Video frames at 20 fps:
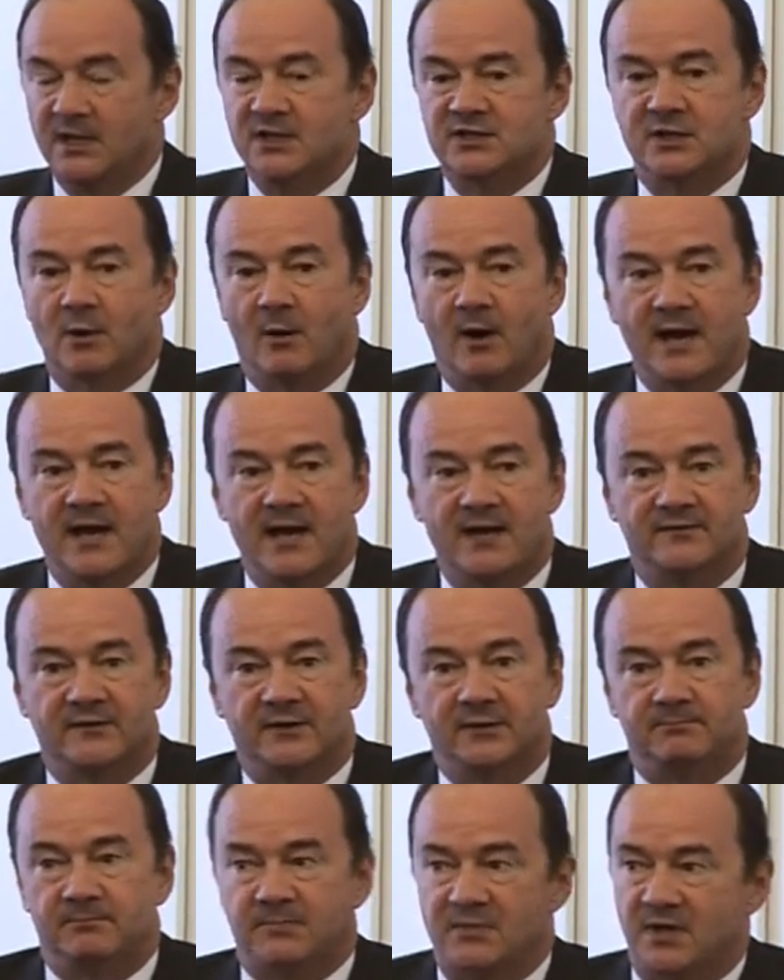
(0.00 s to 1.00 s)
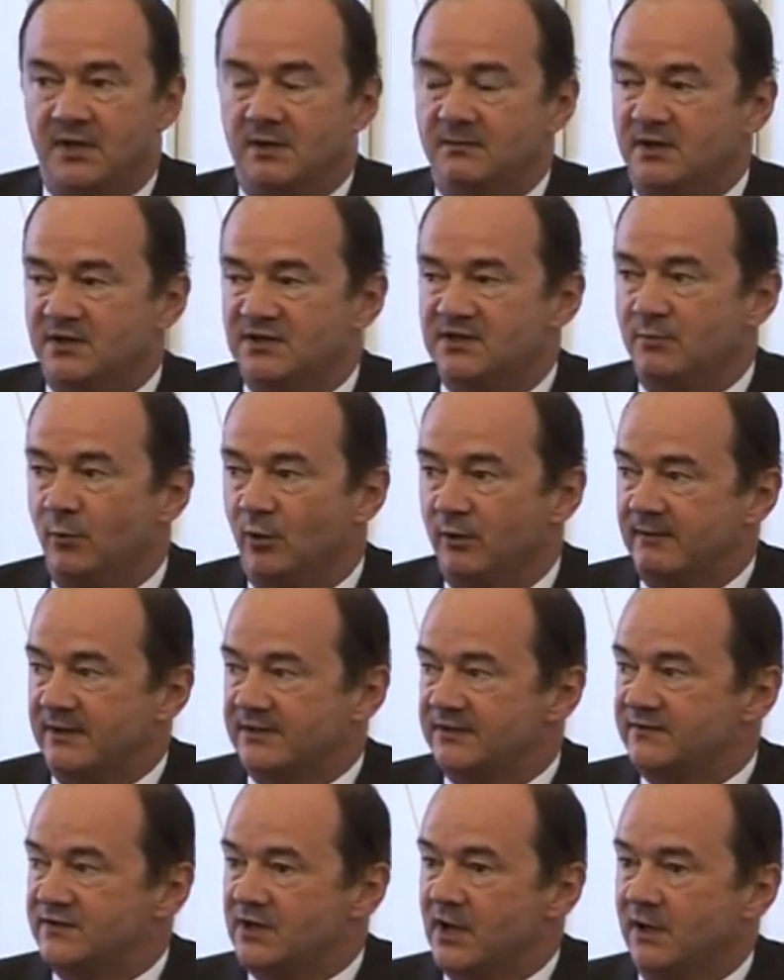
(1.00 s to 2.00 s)
So I have a, a small
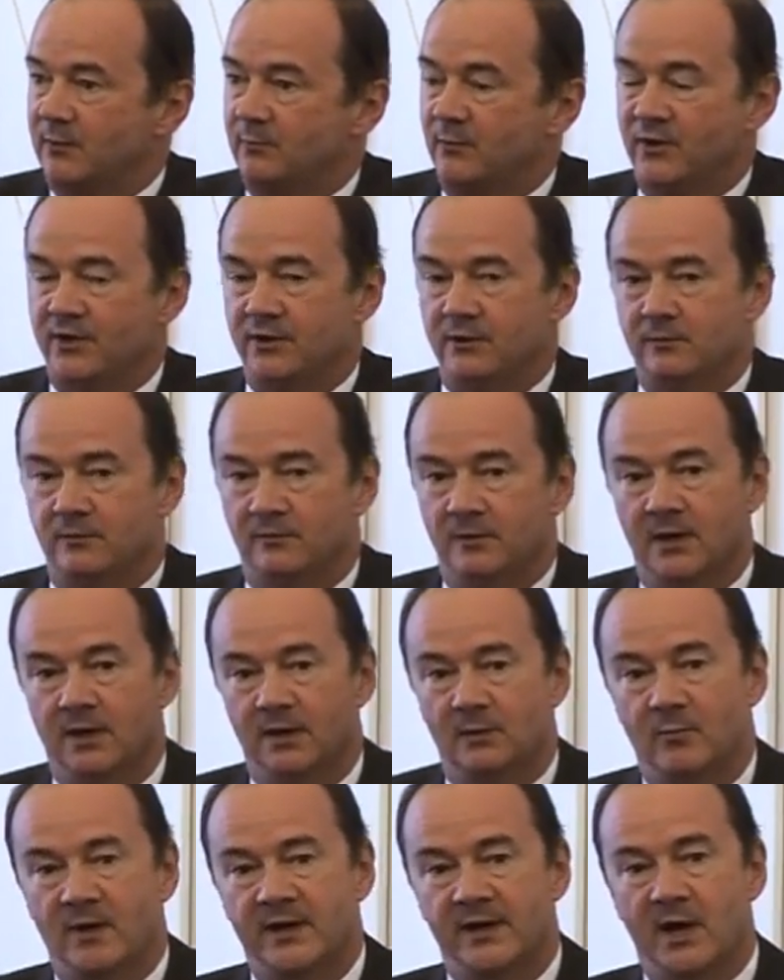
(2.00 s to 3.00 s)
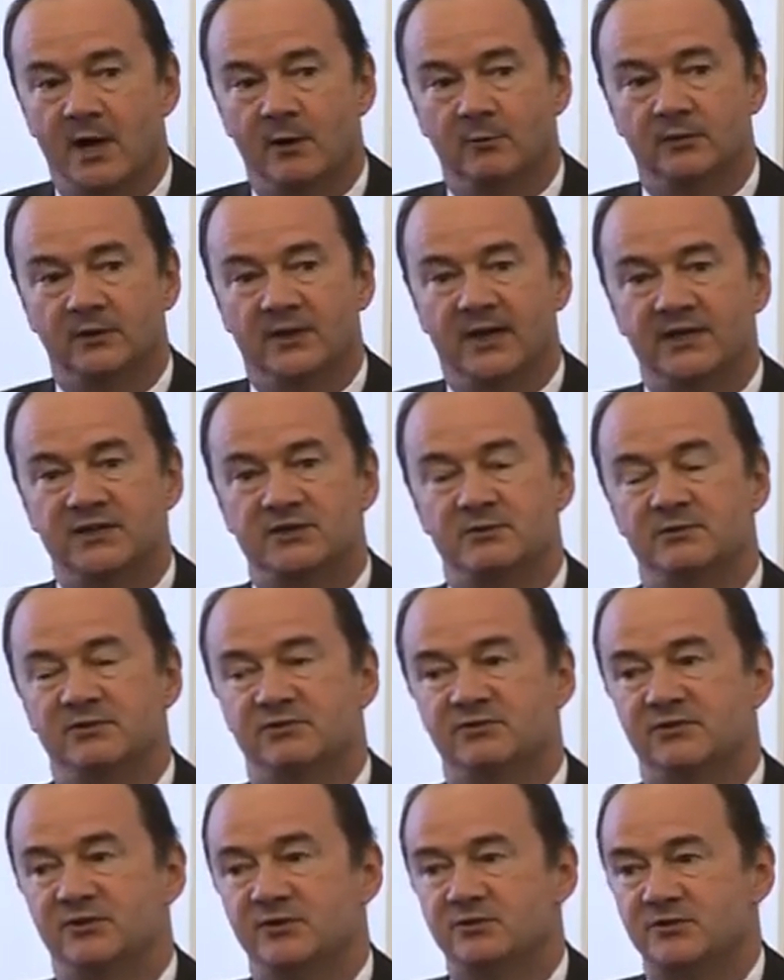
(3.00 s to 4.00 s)
amount of time with you uh, when I would like to
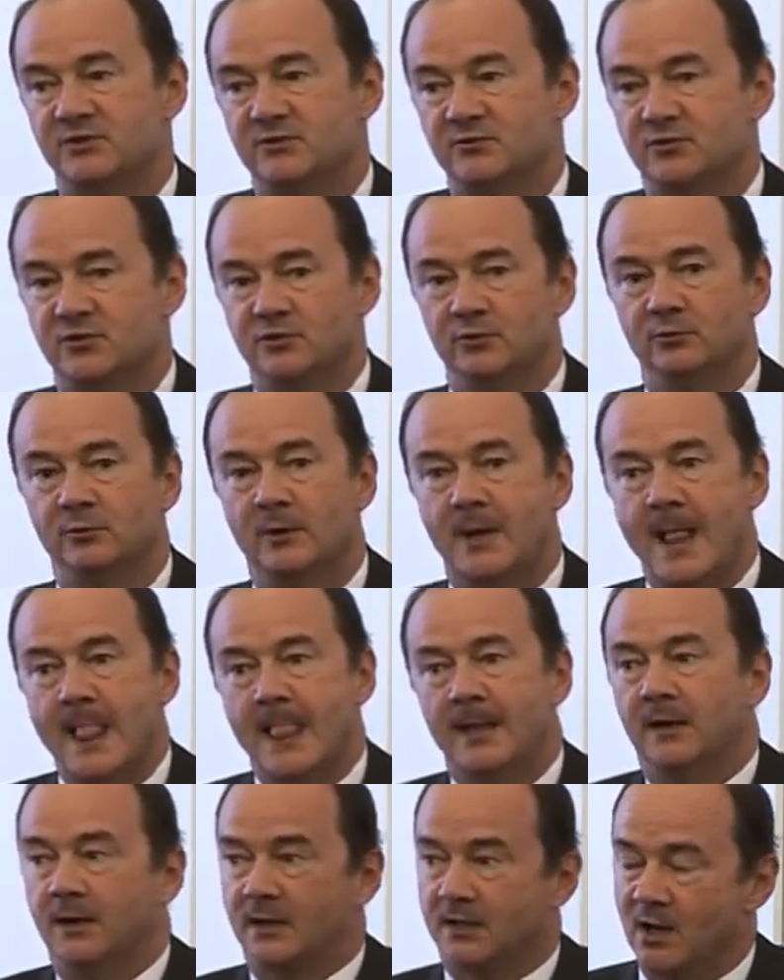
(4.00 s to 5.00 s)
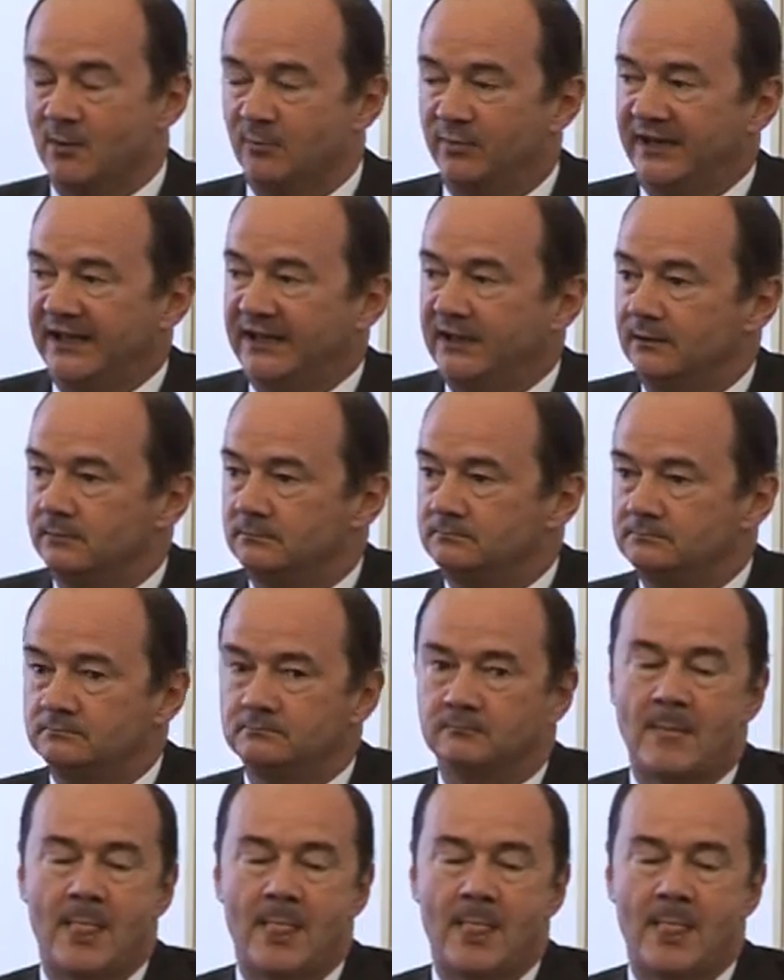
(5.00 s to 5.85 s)
introduce you to a company